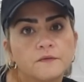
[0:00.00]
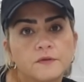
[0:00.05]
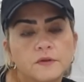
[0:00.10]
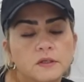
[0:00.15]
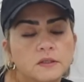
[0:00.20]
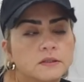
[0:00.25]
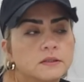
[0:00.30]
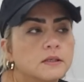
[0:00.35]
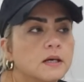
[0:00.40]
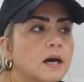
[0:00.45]
of
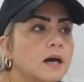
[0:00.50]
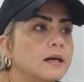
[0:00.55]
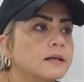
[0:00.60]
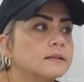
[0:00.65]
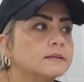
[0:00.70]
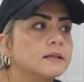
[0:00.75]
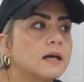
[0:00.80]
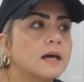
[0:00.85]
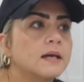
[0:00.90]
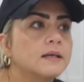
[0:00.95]
these
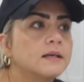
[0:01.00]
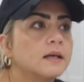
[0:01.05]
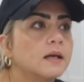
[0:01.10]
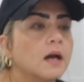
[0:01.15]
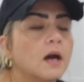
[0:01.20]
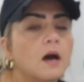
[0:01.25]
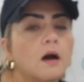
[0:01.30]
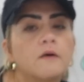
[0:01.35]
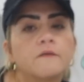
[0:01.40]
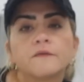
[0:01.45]
guys. I
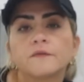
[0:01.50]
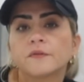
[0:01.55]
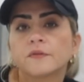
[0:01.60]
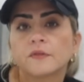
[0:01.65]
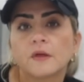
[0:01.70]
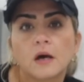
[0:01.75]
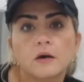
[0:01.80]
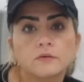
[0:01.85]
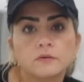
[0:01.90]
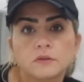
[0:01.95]
can have
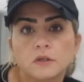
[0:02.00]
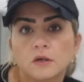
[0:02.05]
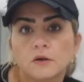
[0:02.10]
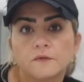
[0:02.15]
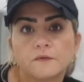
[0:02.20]
thousands